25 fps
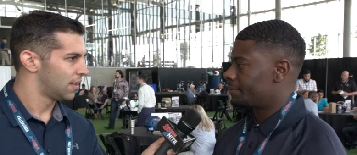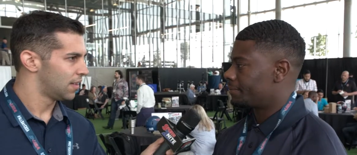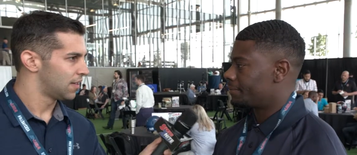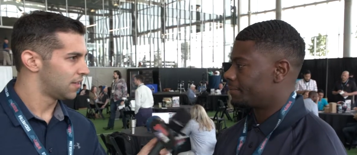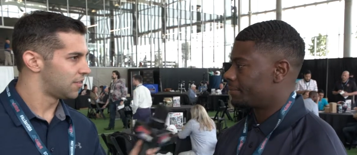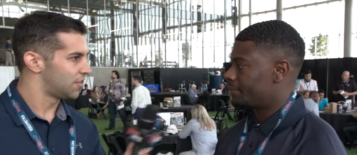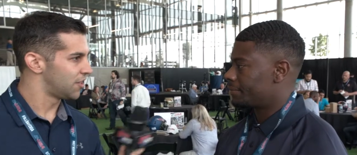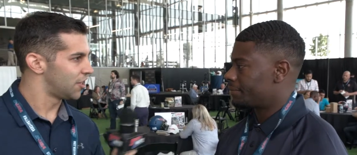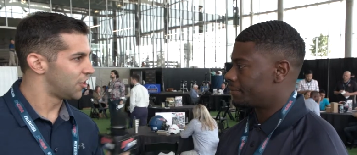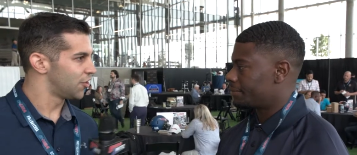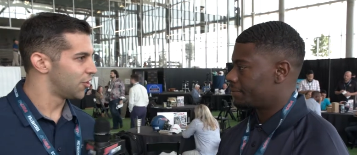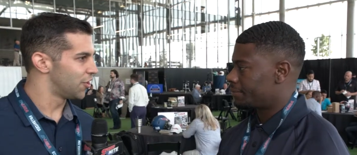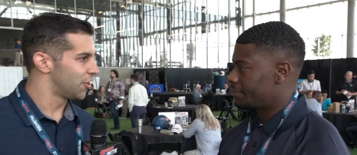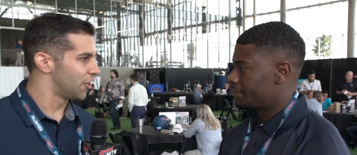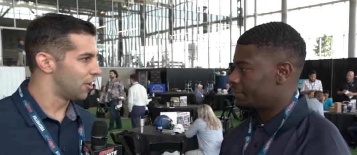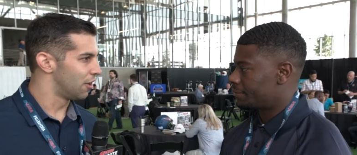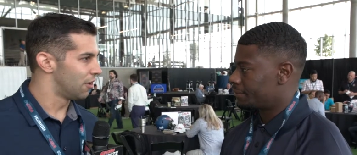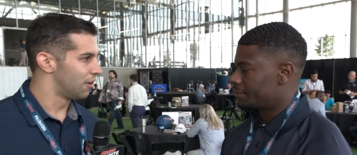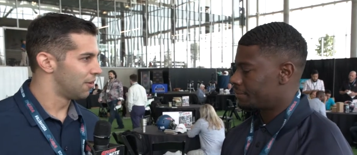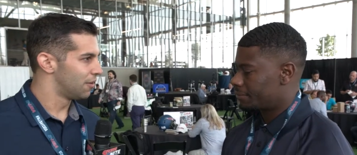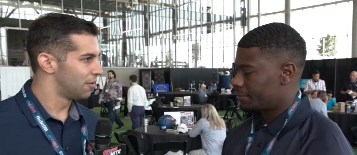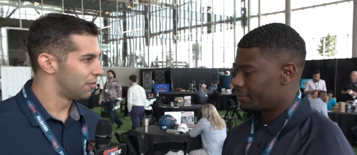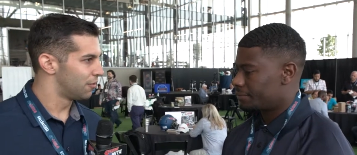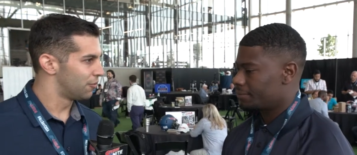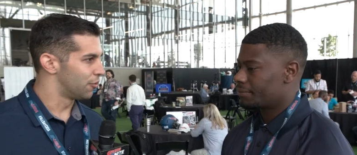Speaker 1: Senior
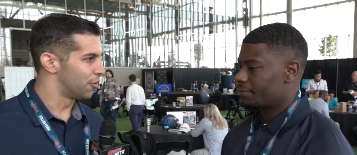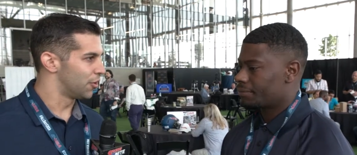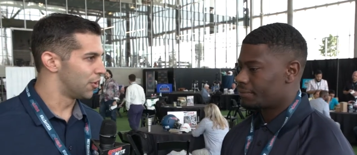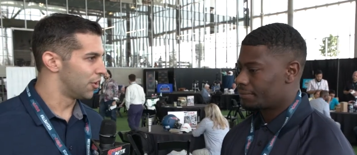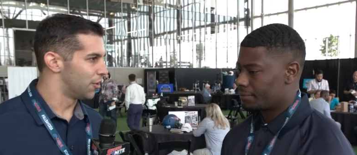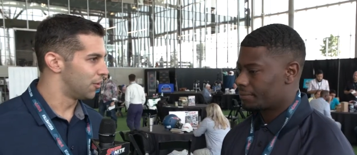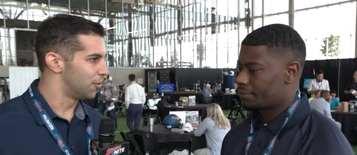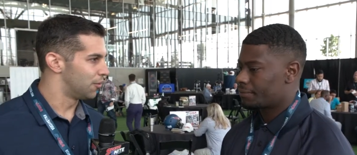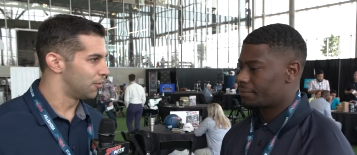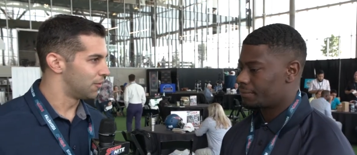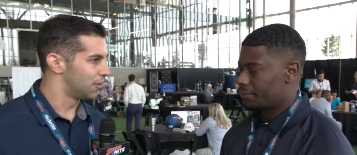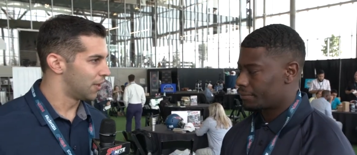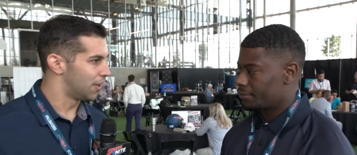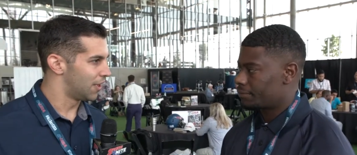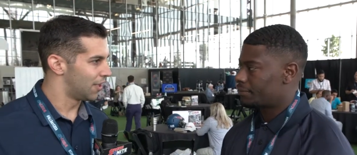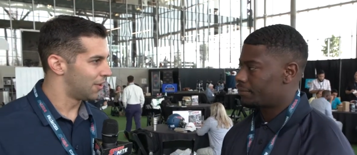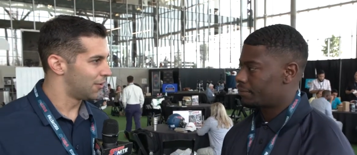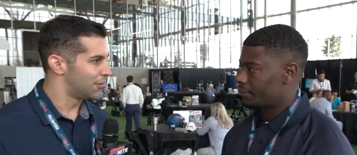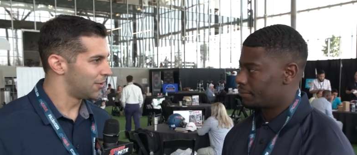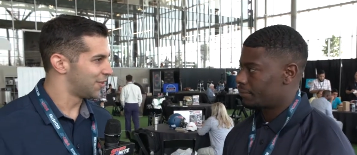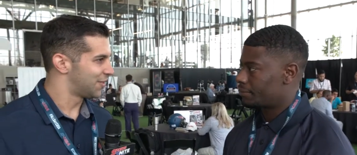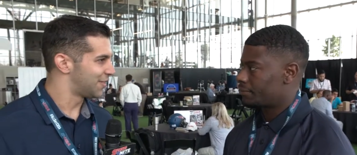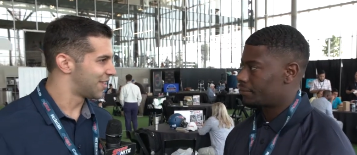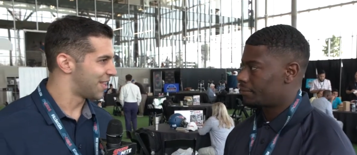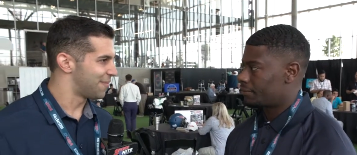year for you.
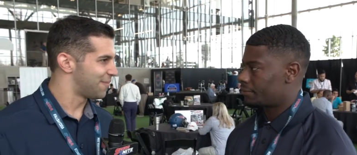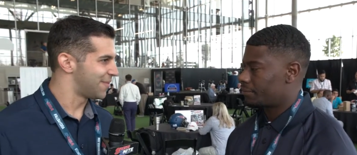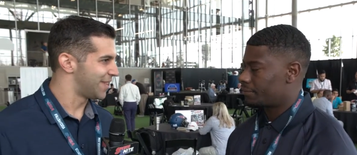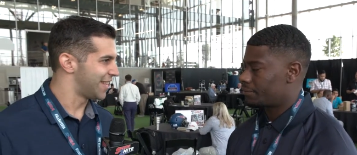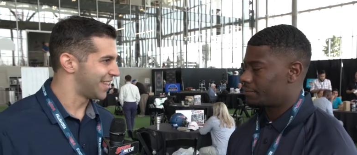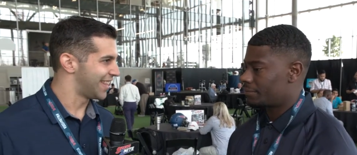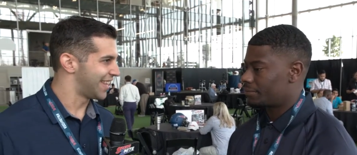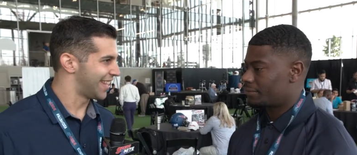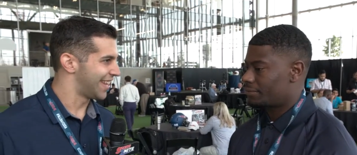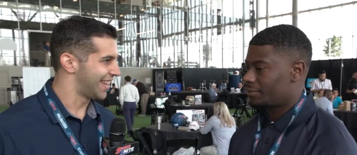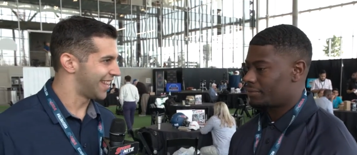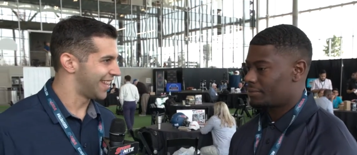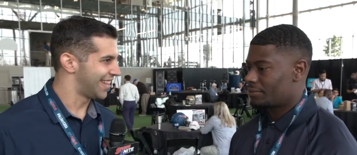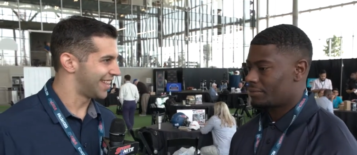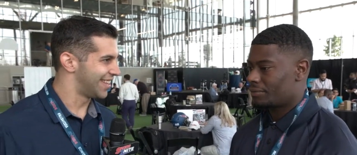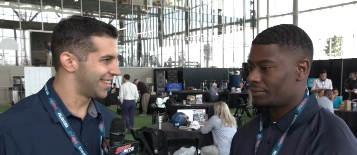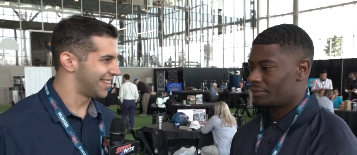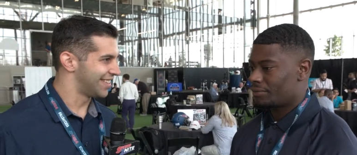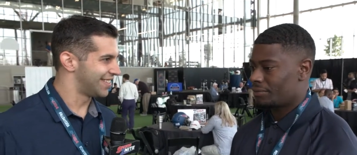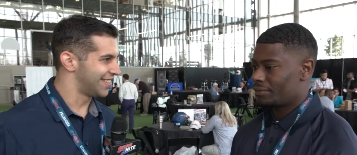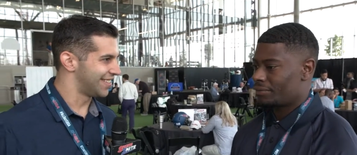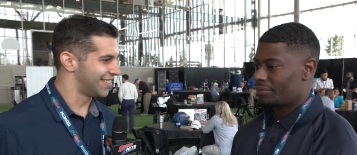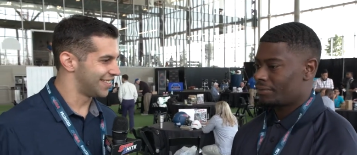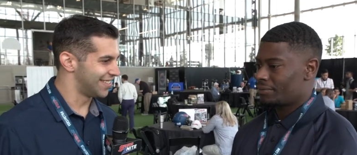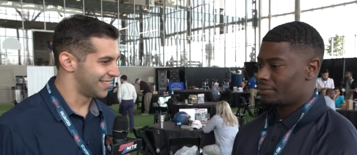Uh, what does that mean? That hey,
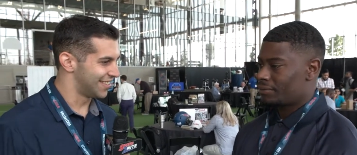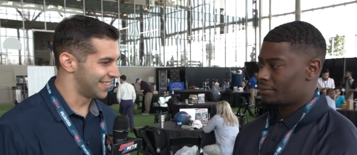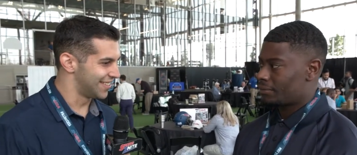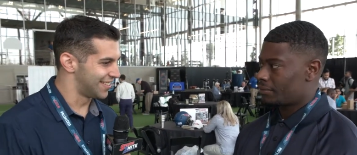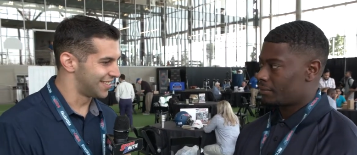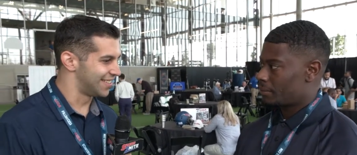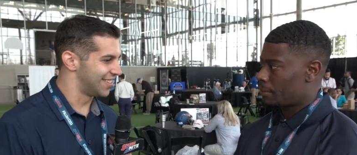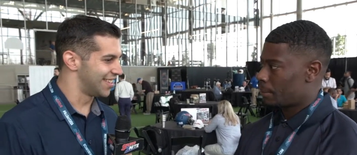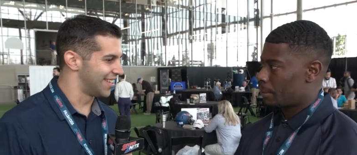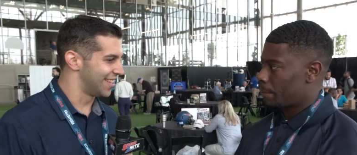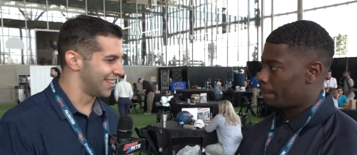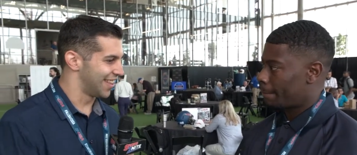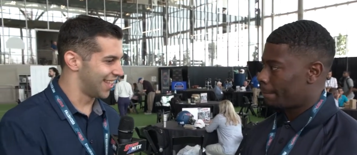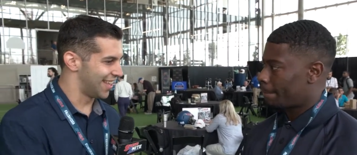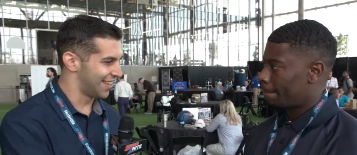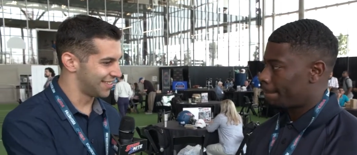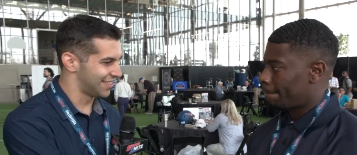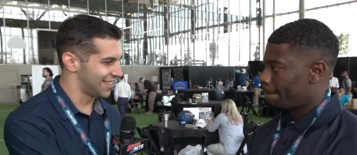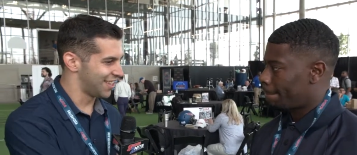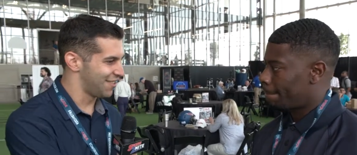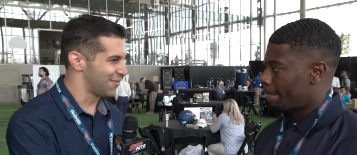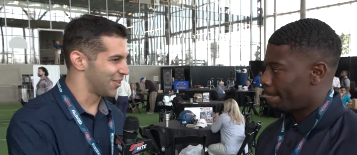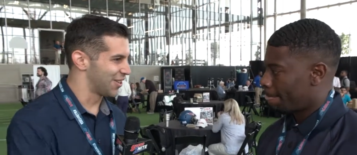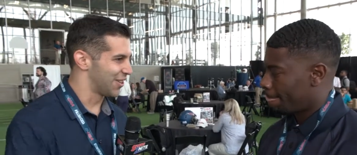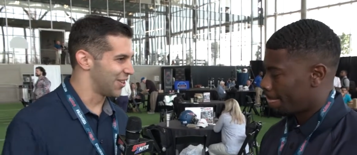this is this is it.
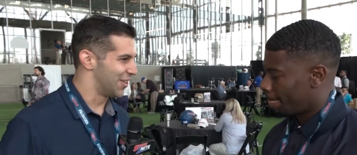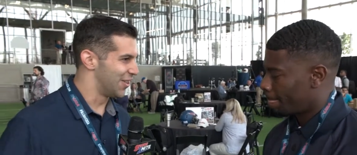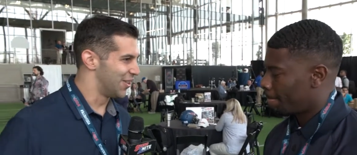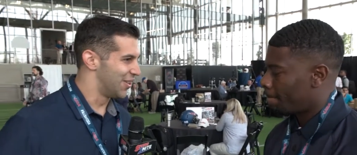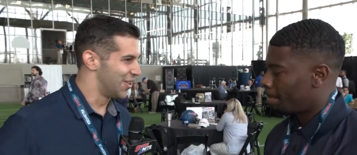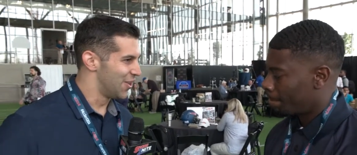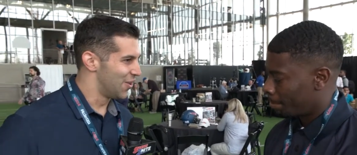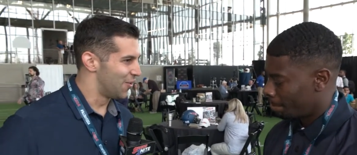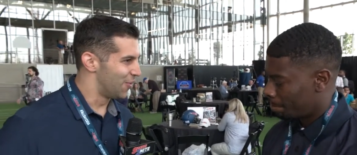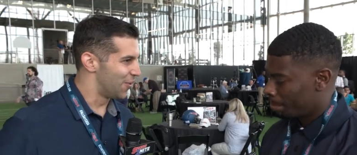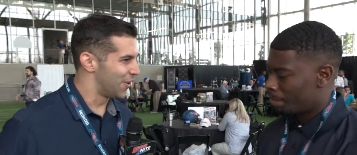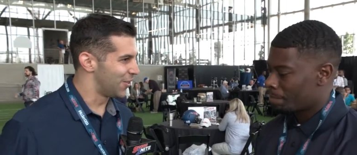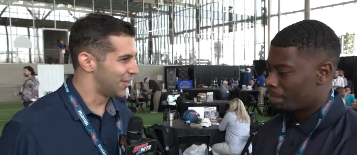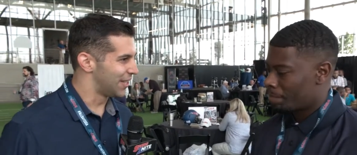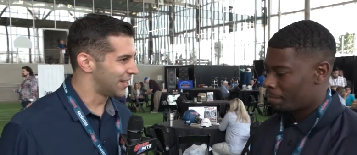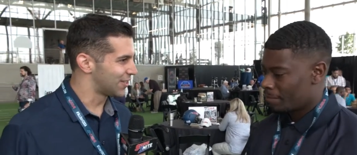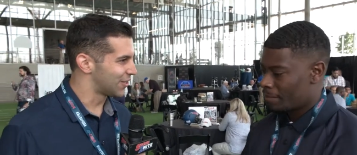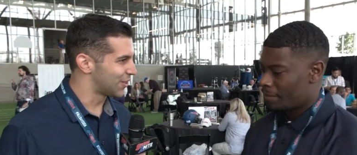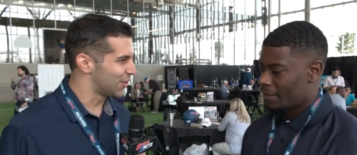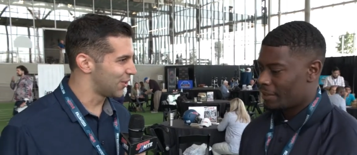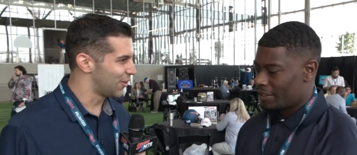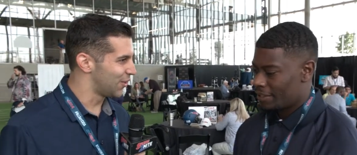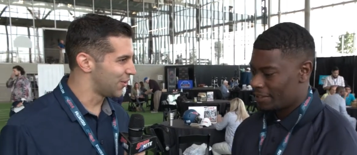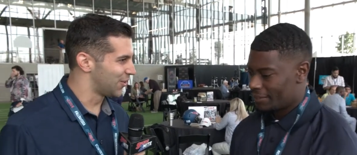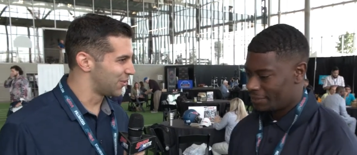Last time you're gonna wear
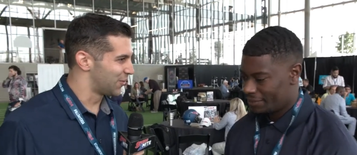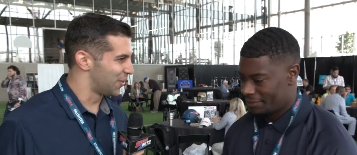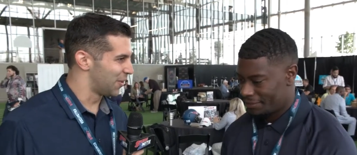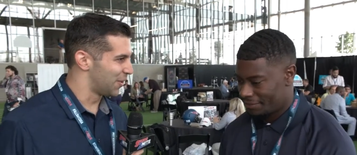these clothes,